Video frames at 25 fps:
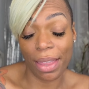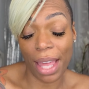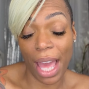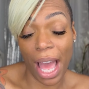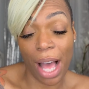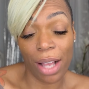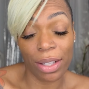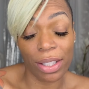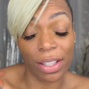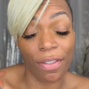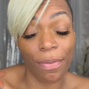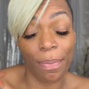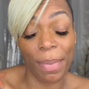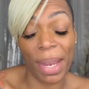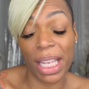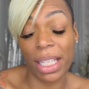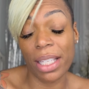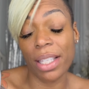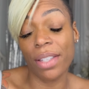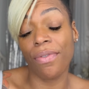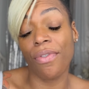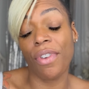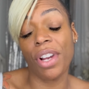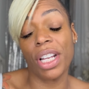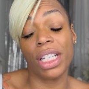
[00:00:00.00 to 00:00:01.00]
the House of
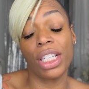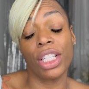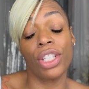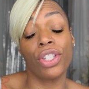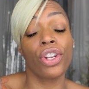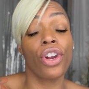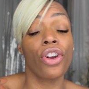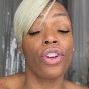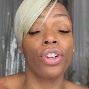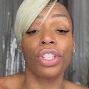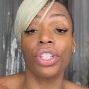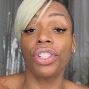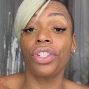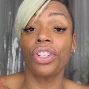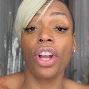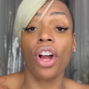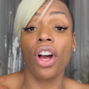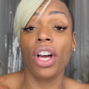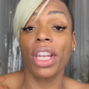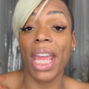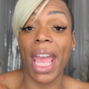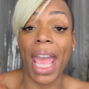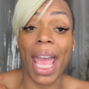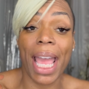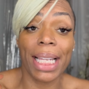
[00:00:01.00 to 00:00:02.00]
Macy's Francis Kirk
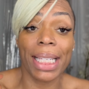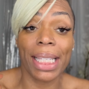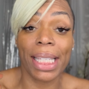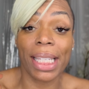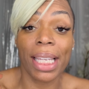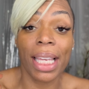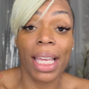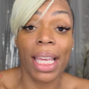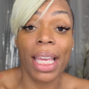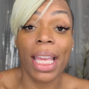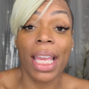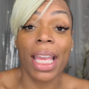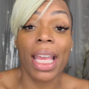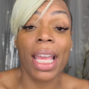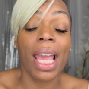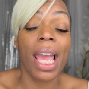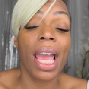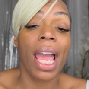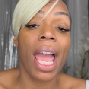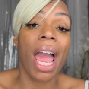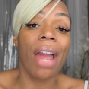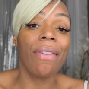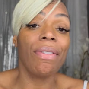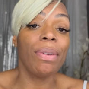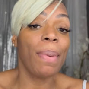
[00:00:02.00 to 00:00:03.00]
Dijon. And
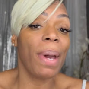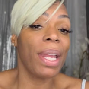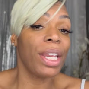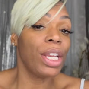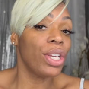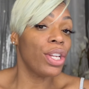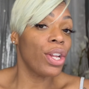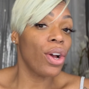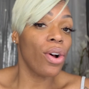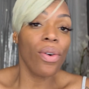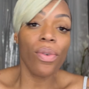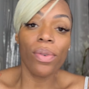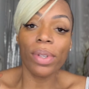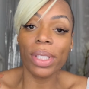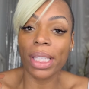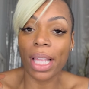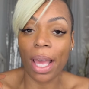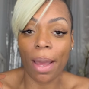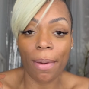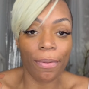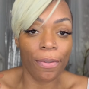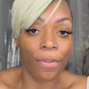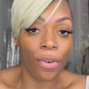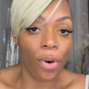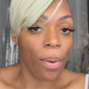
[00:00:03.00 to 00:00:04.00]
everybody knows
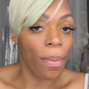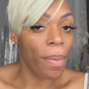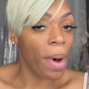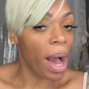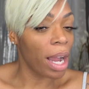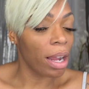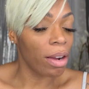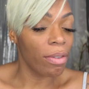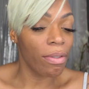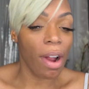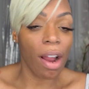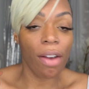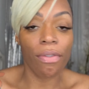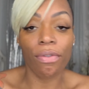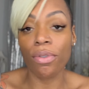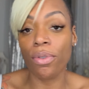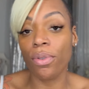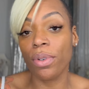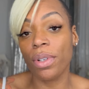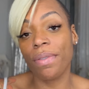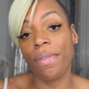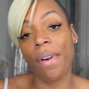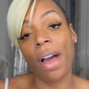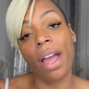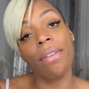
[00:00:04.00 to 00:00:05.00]
them for Baccarat
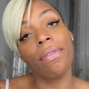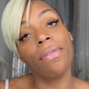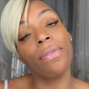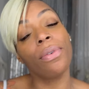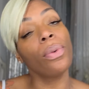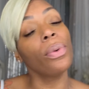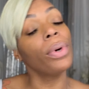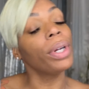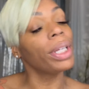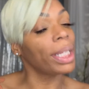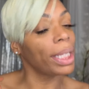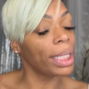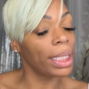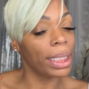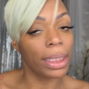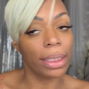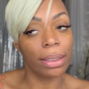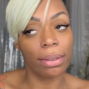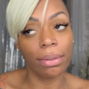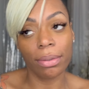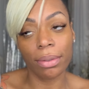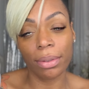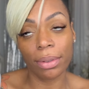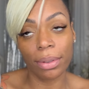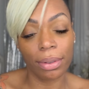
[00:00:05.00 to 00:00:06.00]
Rouge 540
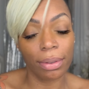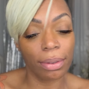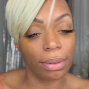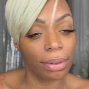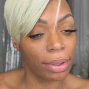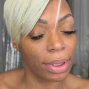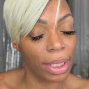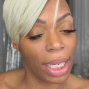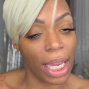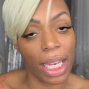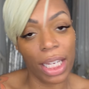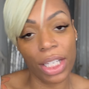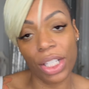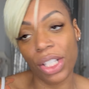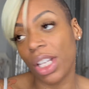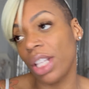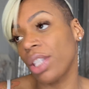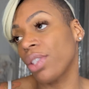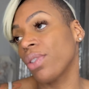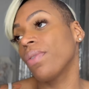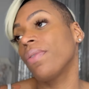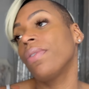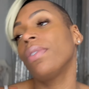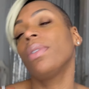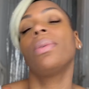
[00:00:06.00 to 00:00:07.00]
and
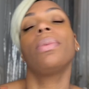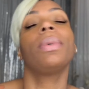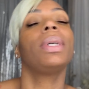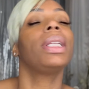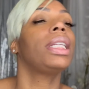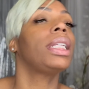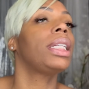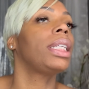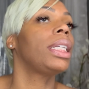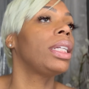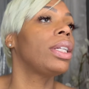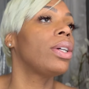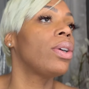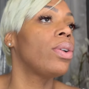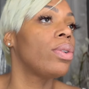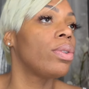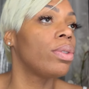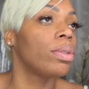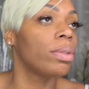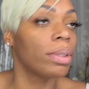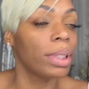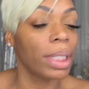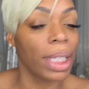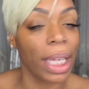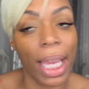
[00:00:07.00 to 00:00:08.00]
Gentle Fluidity
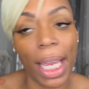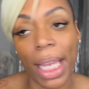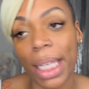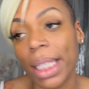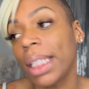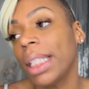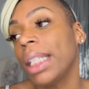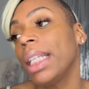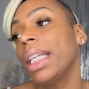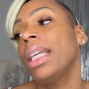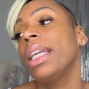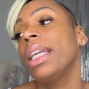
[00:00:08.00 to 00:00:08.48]
Gold. And